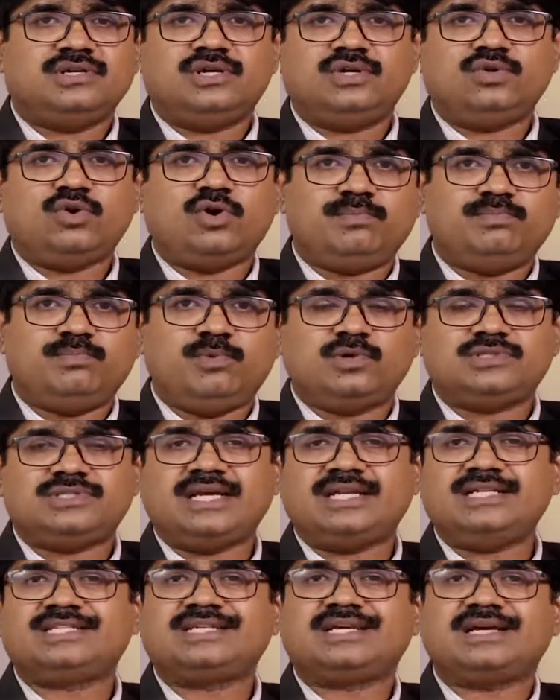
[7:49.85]
notebooks,
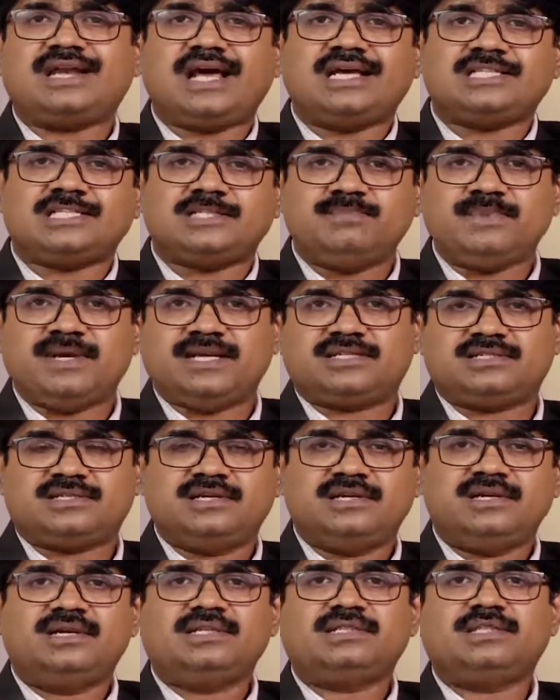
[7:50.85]
that is
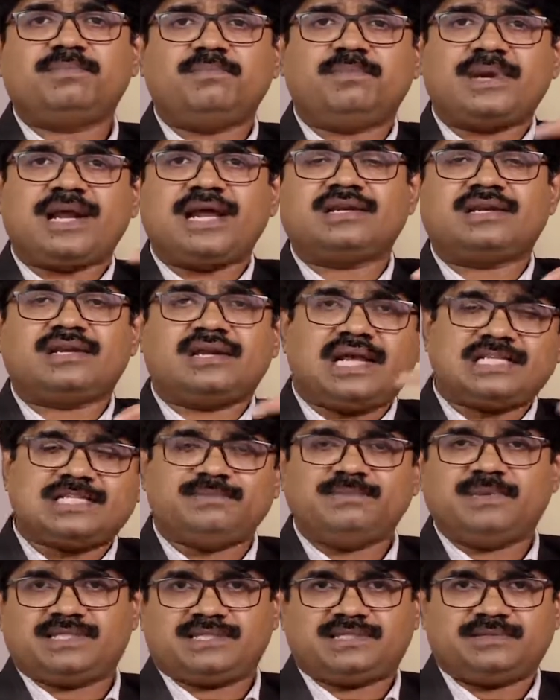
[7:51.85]
Classmates, the brand
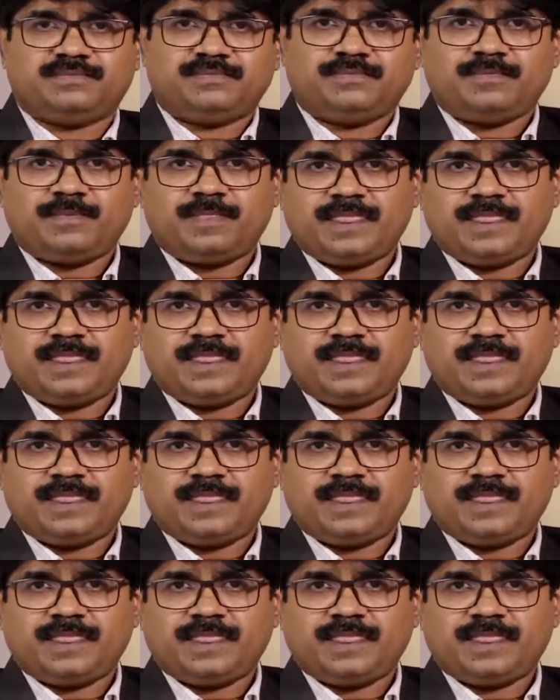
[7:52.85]
Classmates.